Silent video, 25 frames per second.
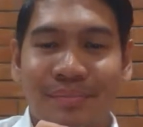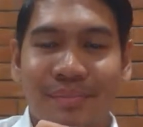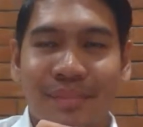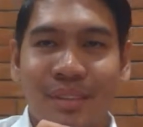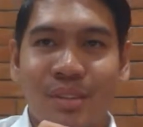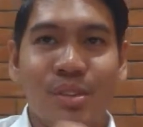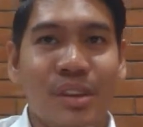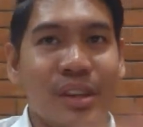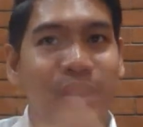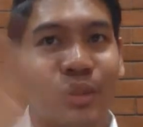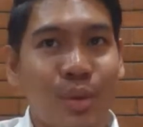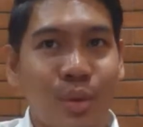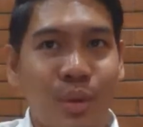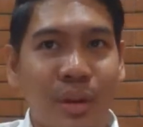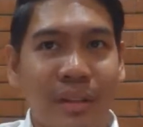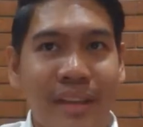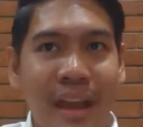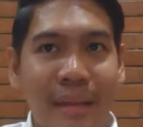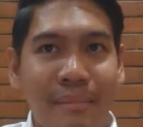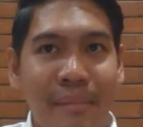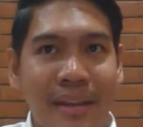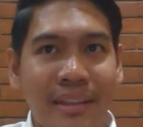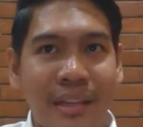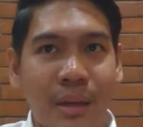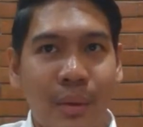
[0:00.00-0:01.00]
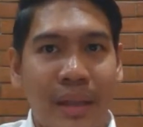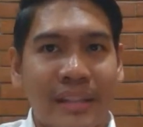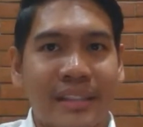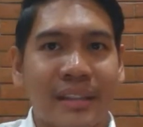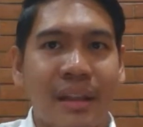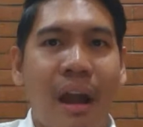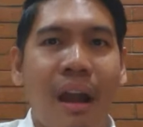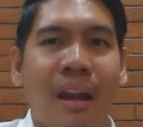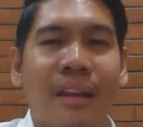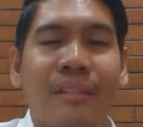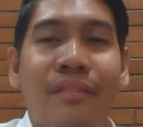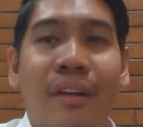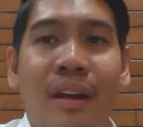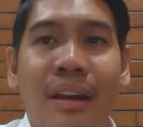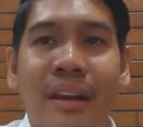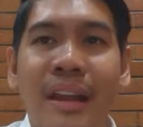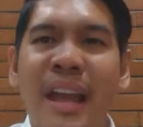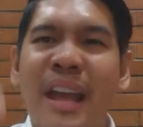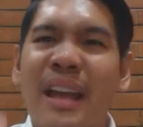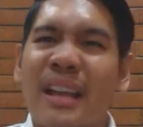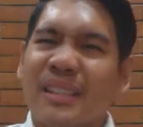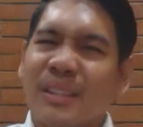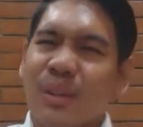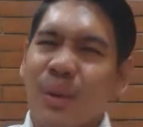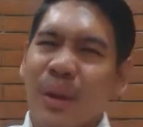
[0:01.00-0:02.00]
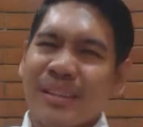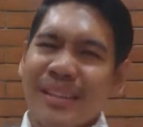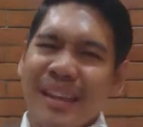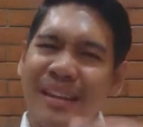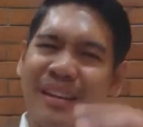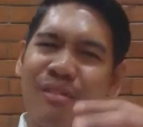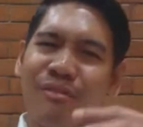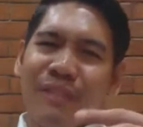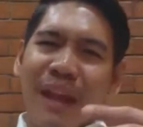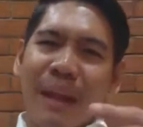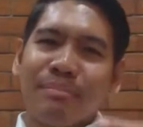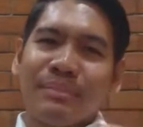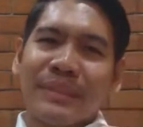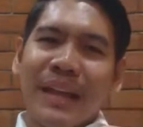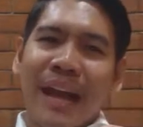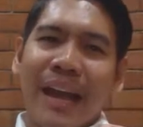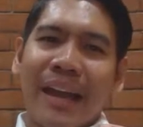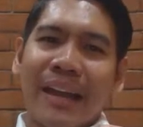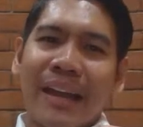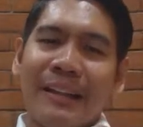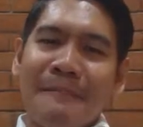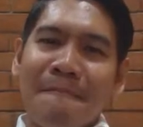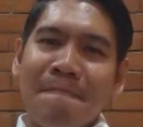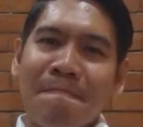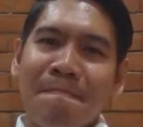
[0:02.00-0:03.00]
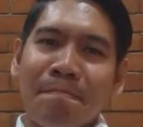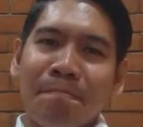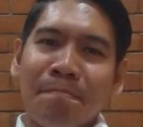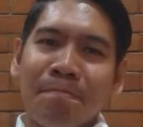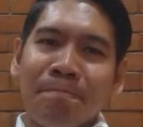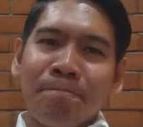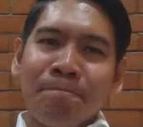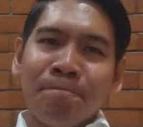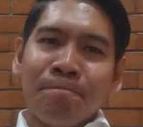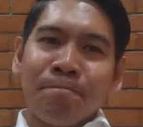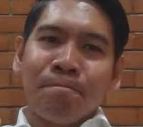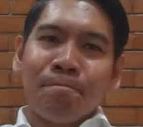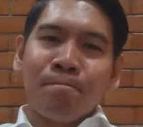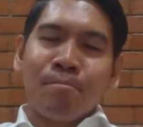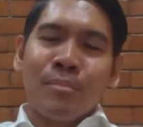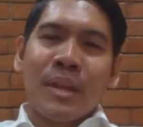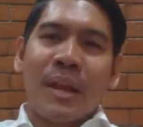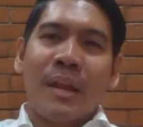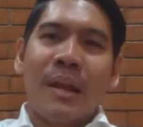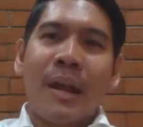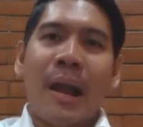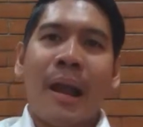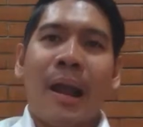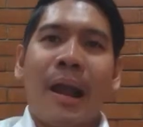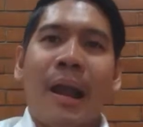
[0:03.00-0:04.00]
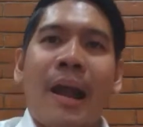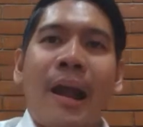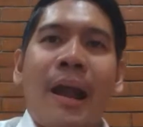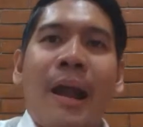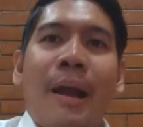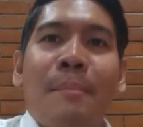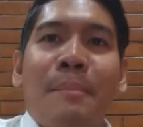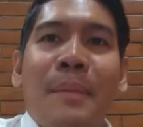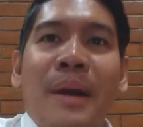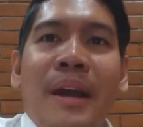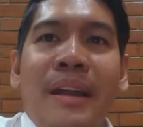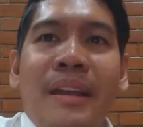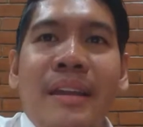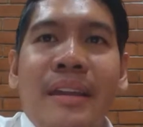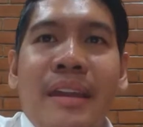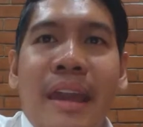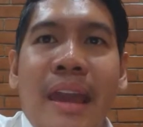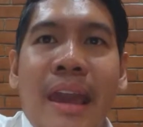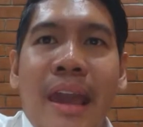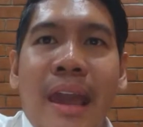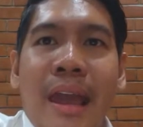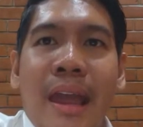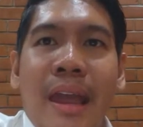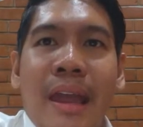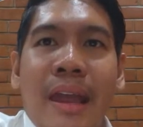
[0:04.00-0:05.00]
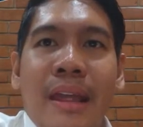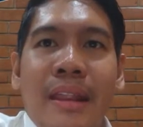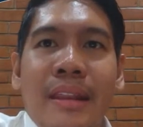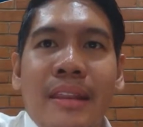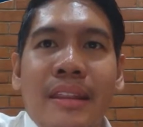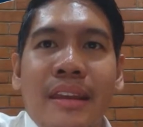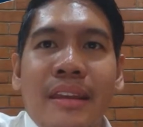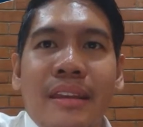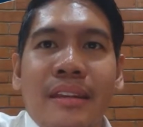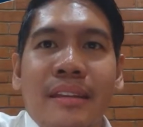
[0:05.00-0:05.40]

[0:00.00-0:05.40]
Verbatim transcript: You can Google that, by the way. It's an aardvark. So it's like a reptile. Um, and